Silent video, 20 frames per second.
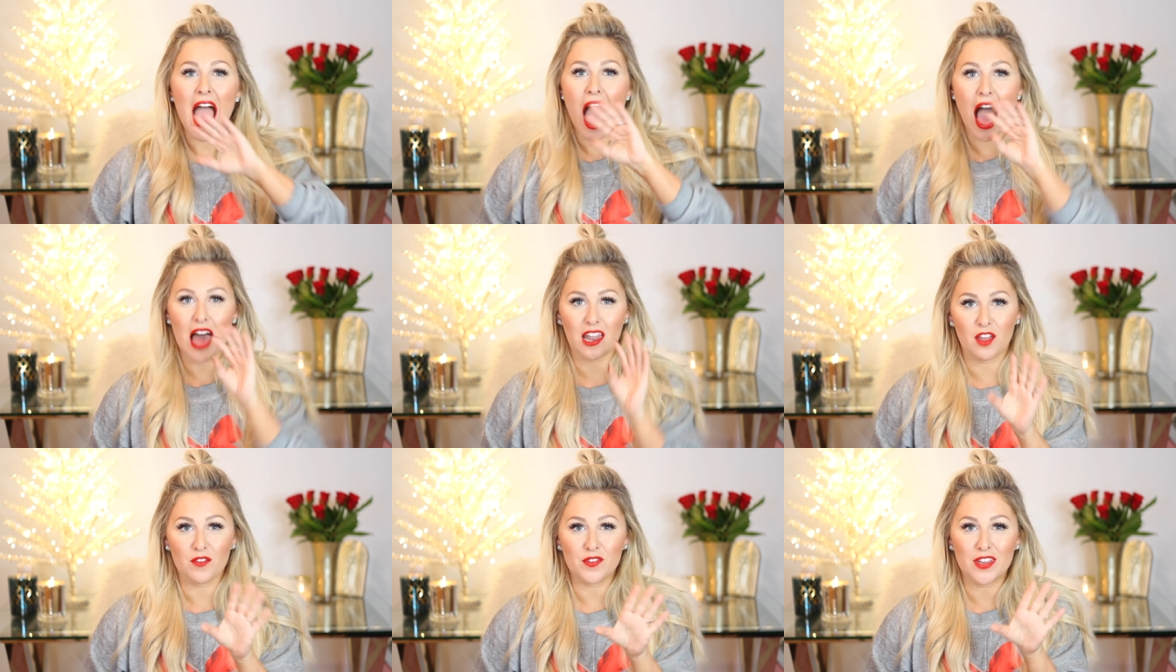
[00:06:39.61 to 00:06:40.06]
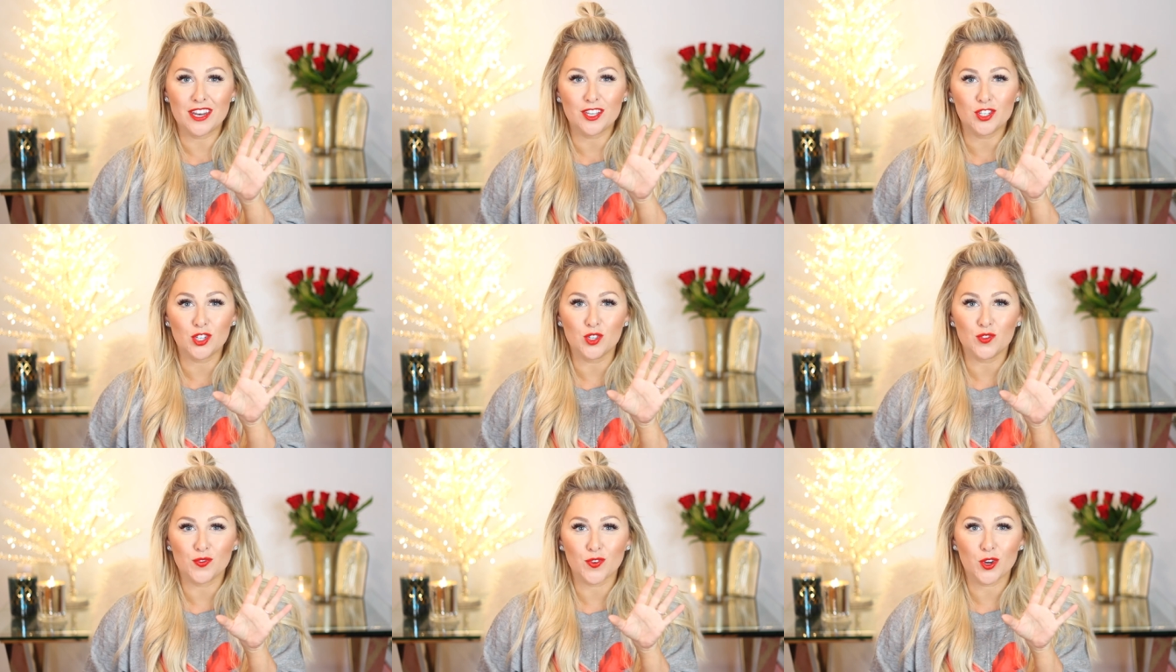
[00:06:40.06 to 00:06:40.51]
I love getting
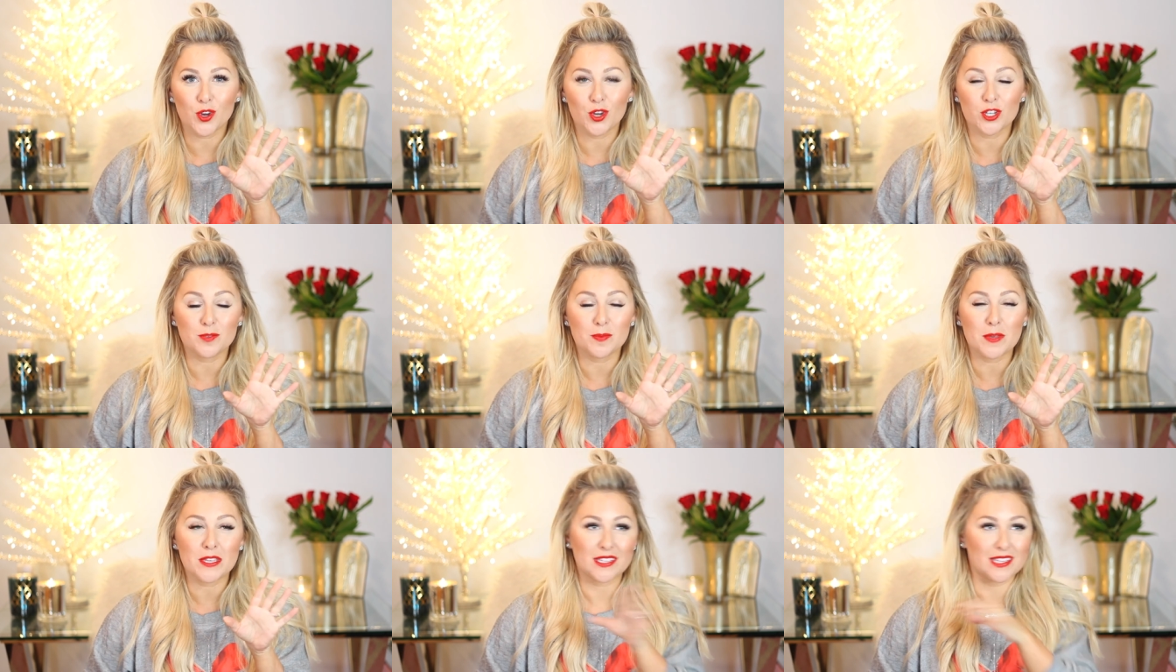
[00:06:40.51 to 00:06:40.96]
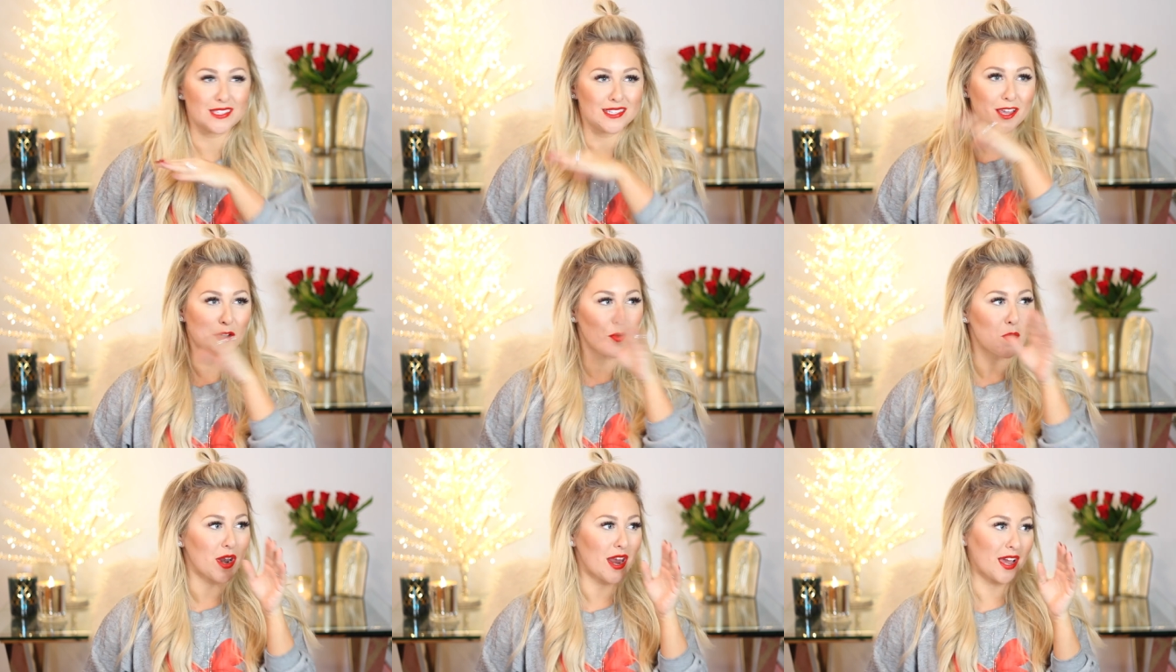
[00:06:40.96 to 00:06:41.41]
shoes for Christmas. It's
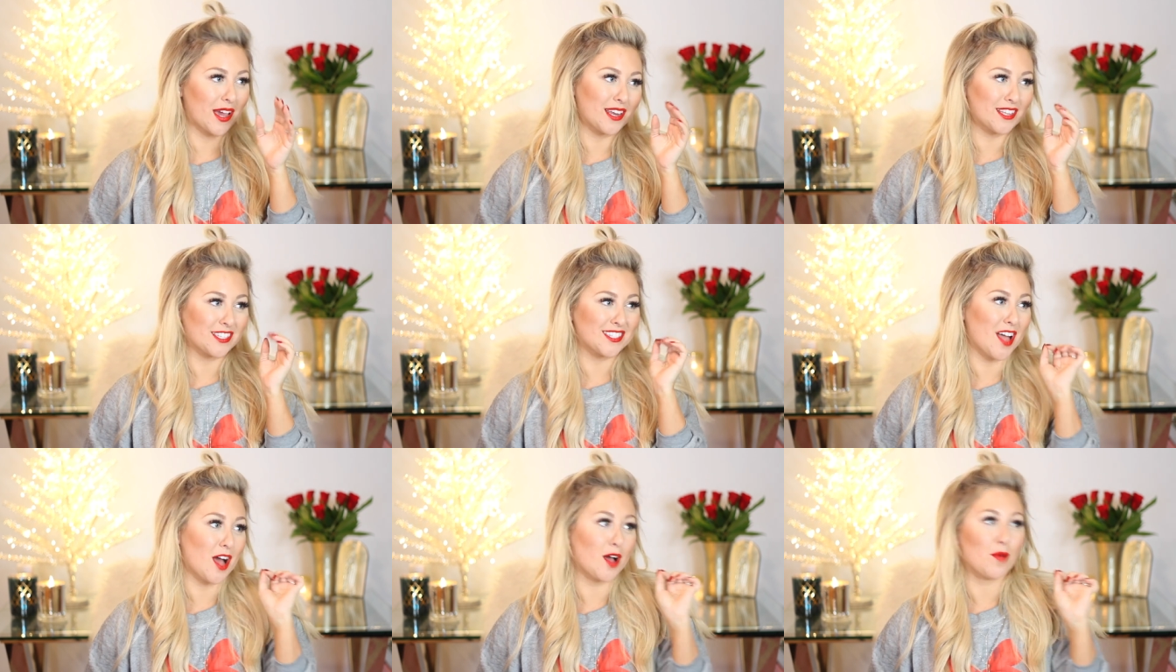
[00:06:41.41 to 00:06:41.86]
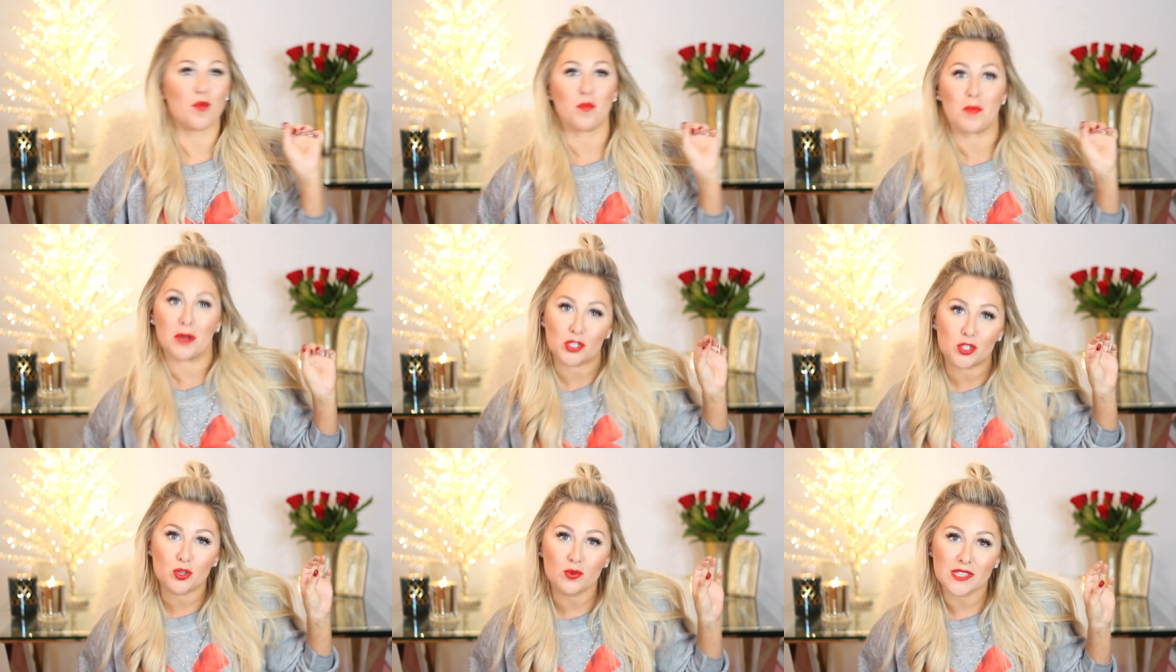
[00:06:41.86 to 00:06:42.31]
like when I kind of stock up on
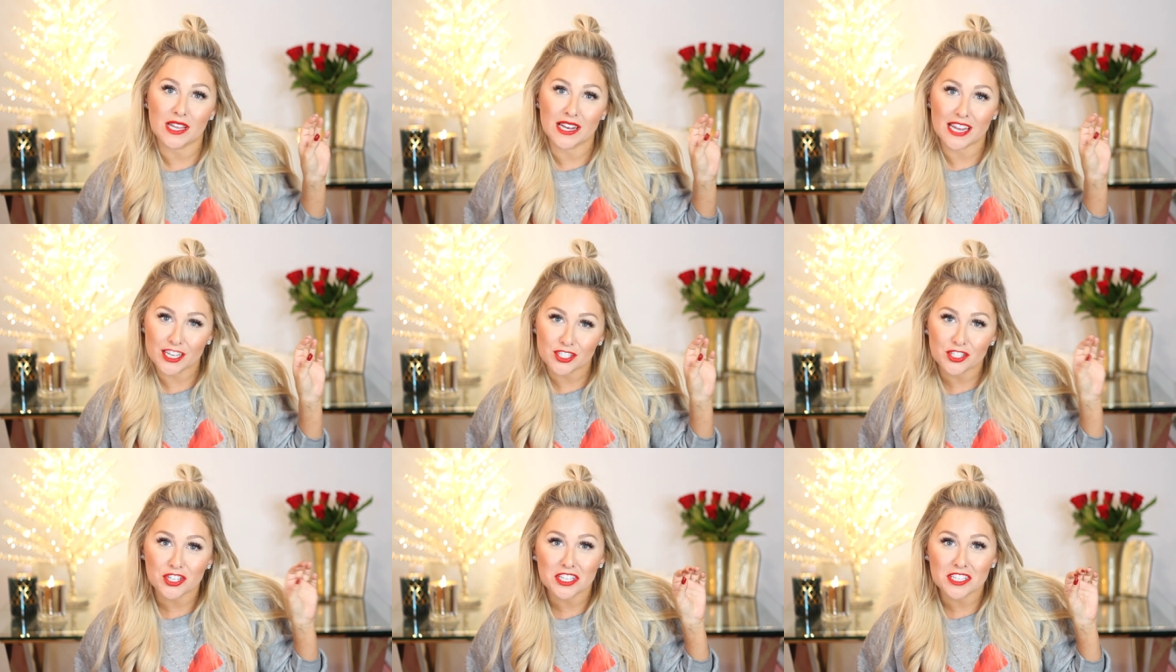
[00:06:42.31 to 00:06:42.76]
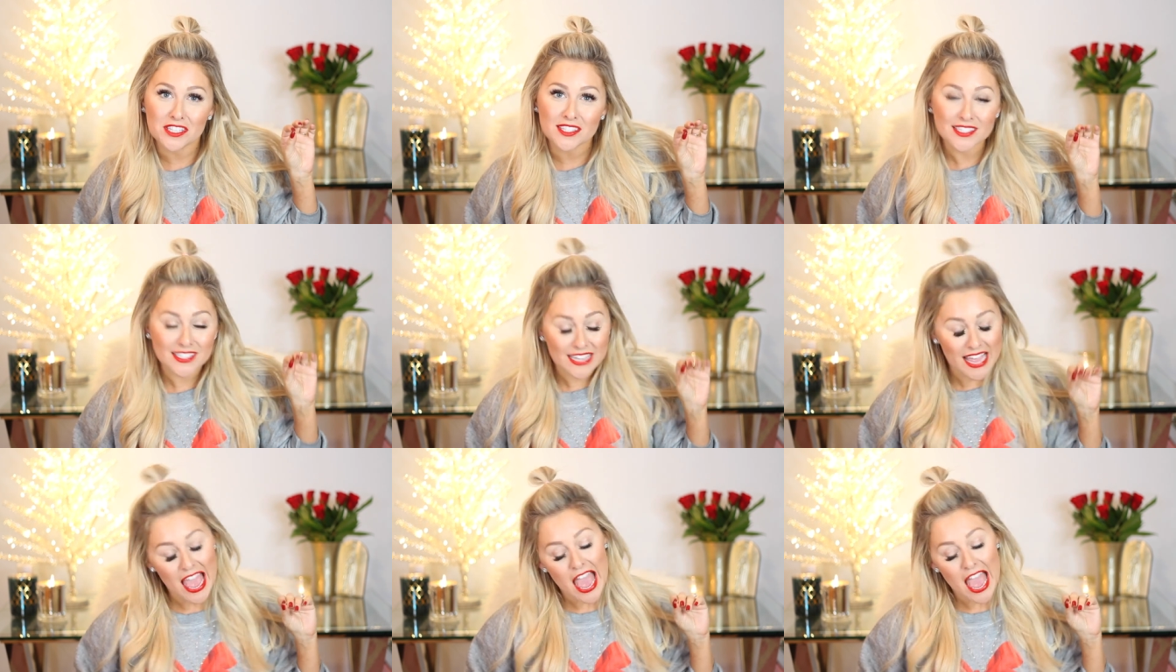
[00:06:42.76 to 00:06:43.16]
my shoe selections.